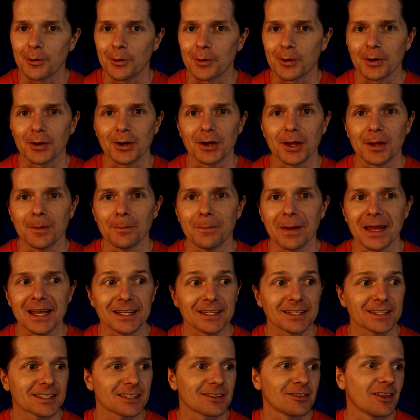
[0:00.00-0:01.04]
or it
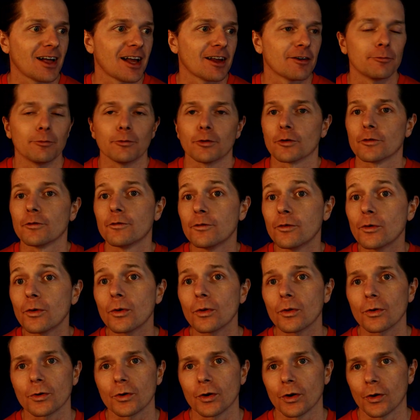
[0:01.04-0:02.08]
makes life more
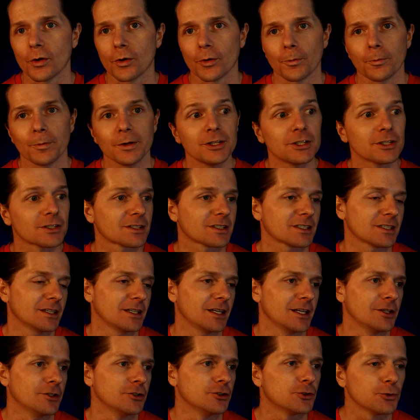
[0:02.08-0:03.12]
full, or we just
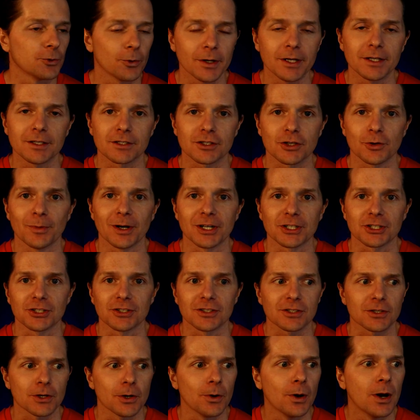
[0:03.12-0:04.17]
enjoy it so much.
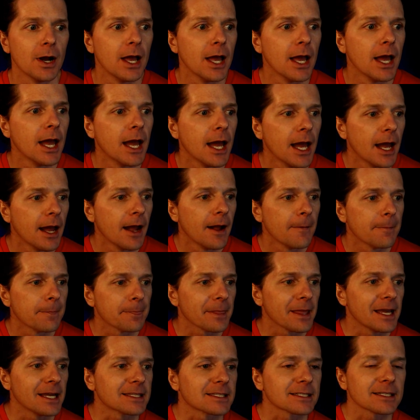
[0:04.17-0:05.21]
And so
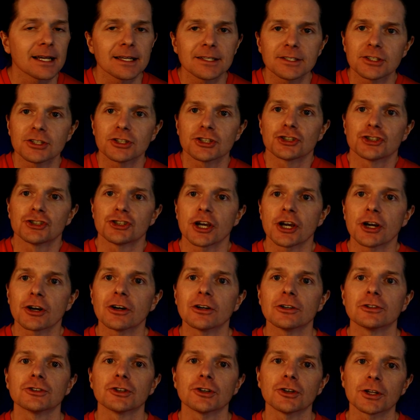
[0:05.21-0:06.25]
it's nice to share
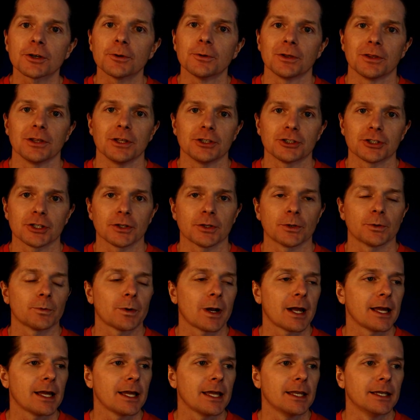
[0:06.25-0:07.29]
our journey with each other,
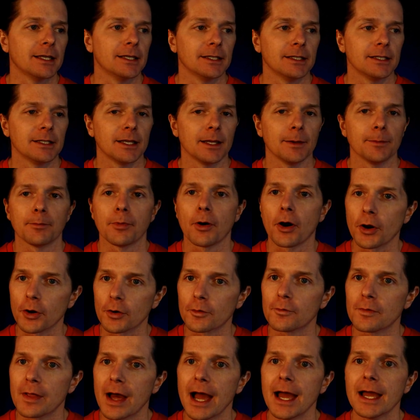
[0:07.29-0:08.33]
right? And part
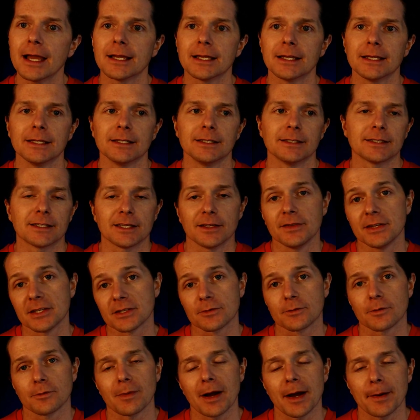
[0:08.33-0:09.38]
of that is, at
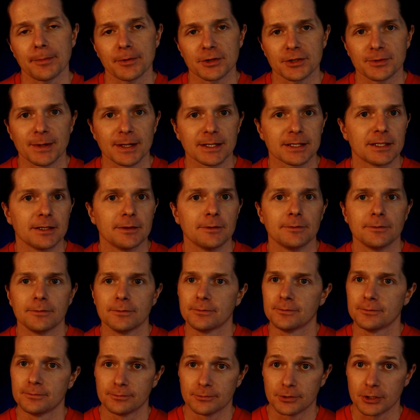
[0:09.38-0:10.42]
least from my
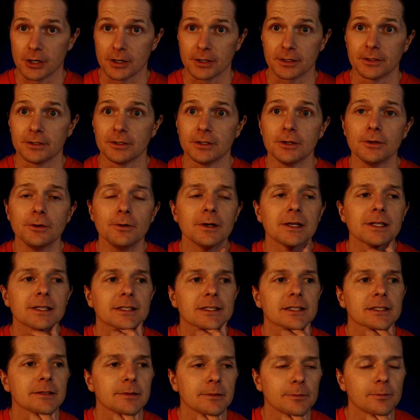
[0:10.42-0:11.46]
perspective, talking to you,
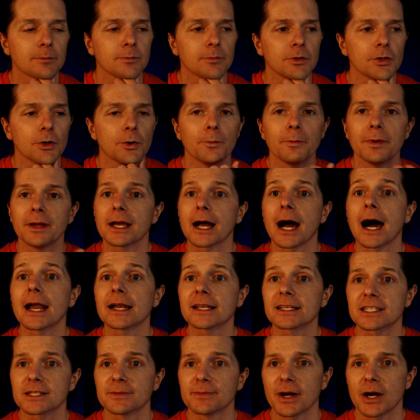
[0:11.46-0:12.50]
is being
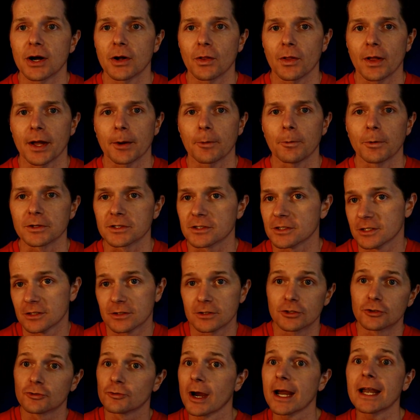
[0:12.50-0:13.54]
honest about like, what's
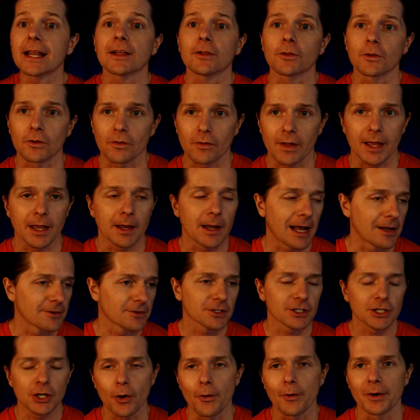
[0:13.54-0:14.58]
the training look like, how's
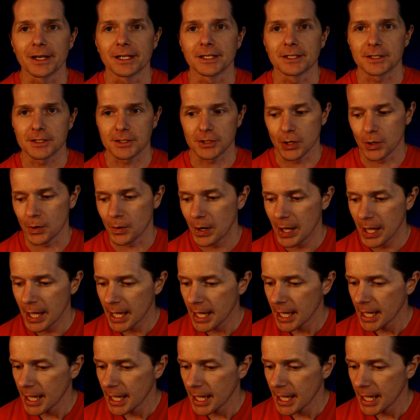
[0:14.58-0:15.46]
it going. And so